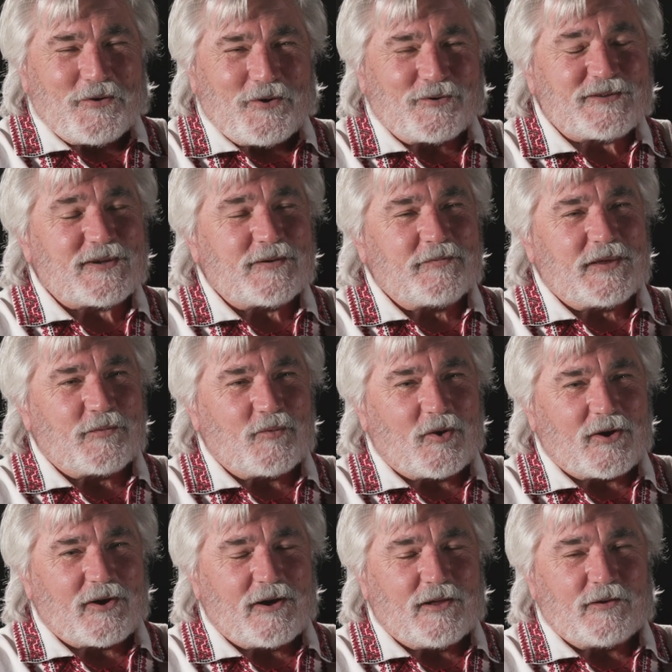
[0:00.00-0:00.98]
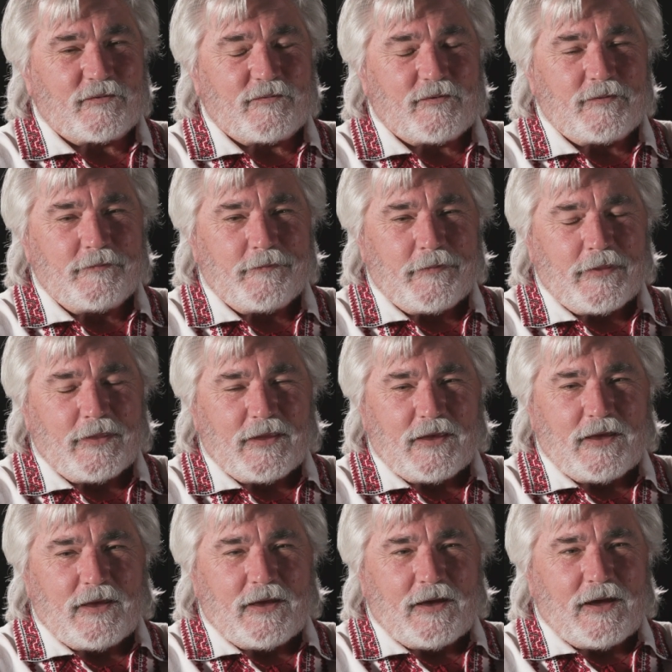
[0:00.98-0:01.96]
or something more colorful.
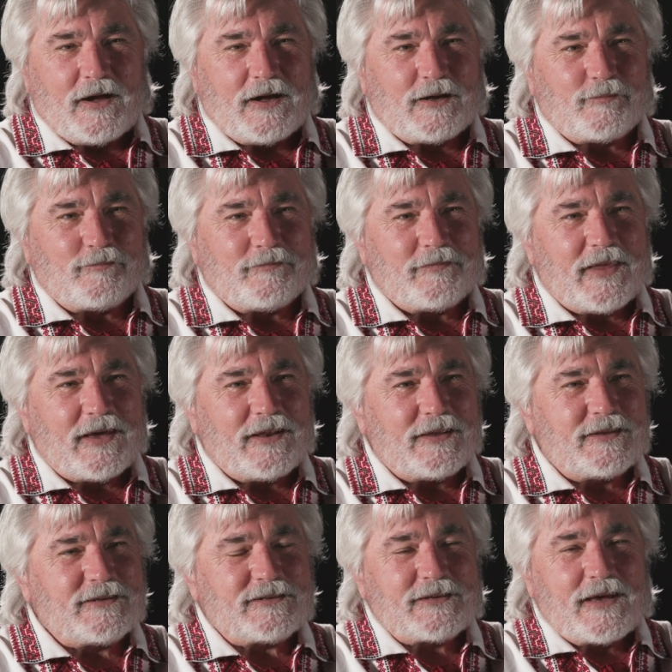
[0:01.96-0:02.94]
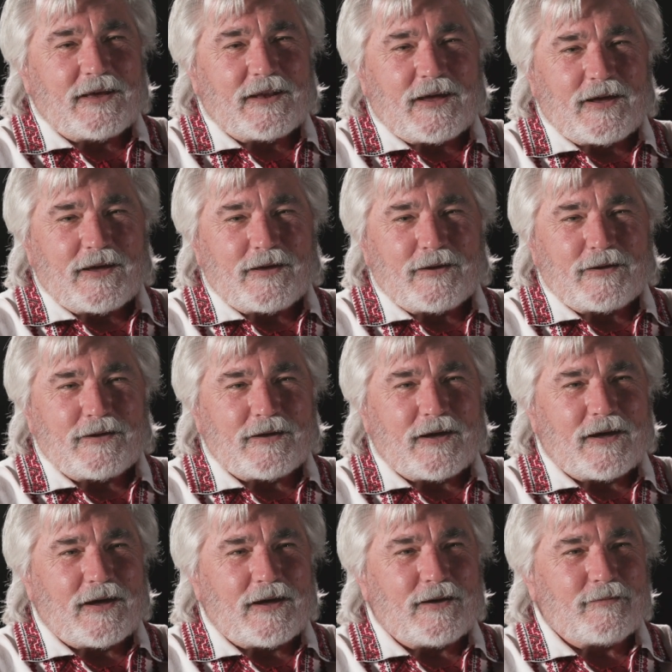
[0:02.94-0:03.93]
Um, and instead, I
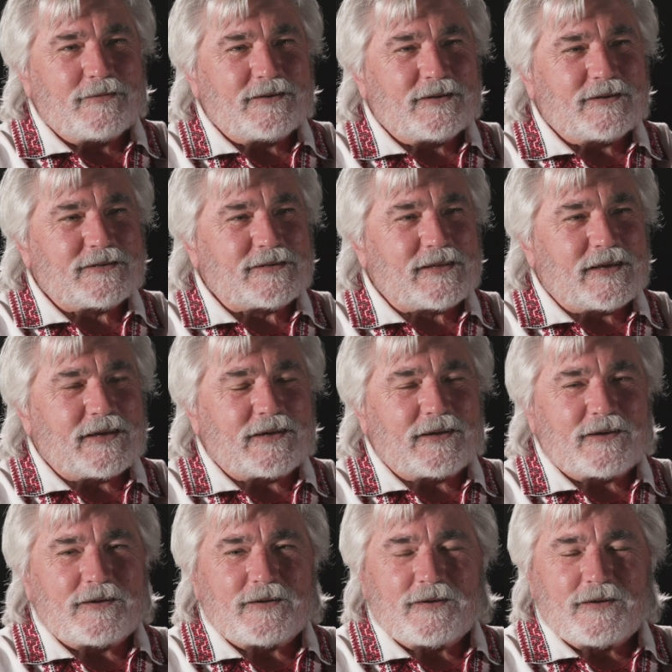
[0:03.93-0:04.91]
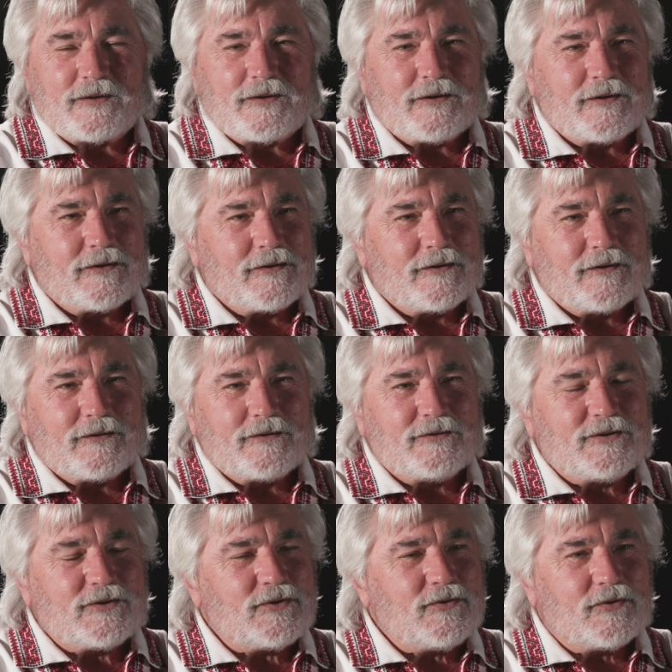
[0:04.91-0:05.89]
I'm just like,
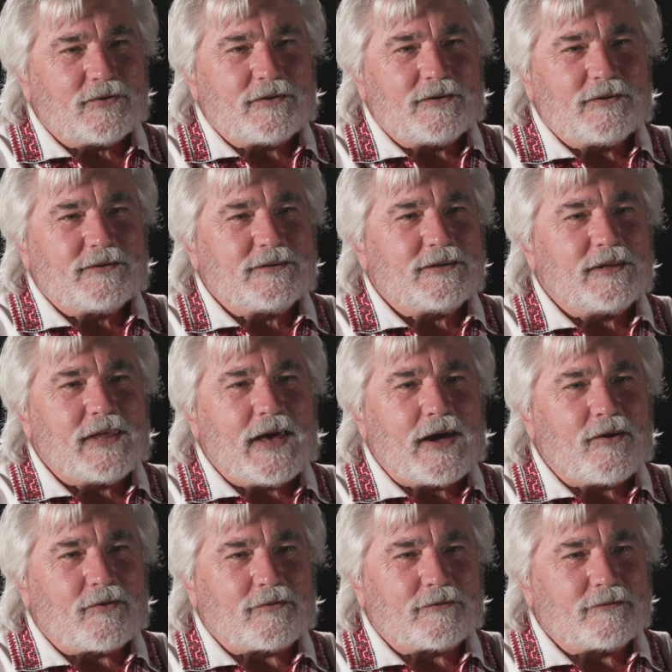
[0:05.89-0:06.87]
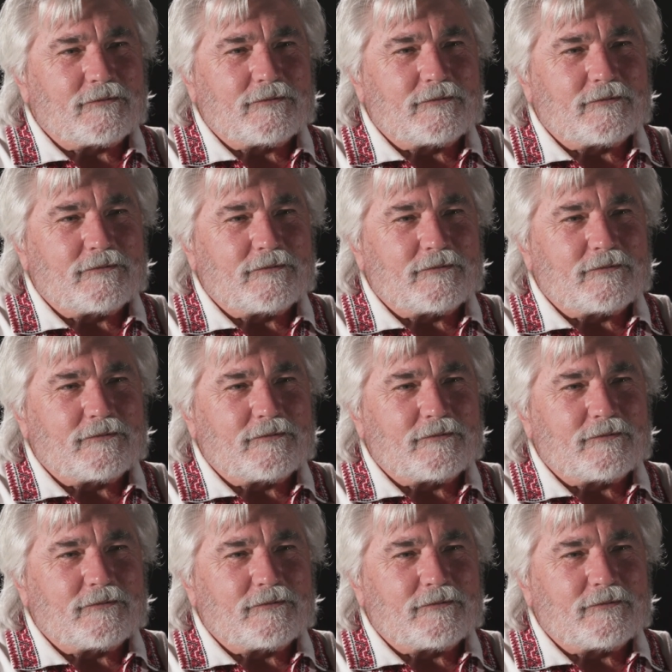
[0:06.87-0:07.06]
"Dude, chill out,